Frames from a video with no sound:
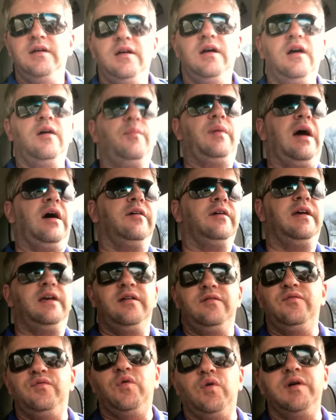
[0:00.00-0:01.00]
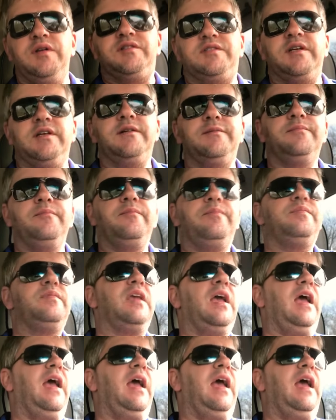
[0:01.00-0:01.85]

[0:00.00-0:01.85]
about invoicing.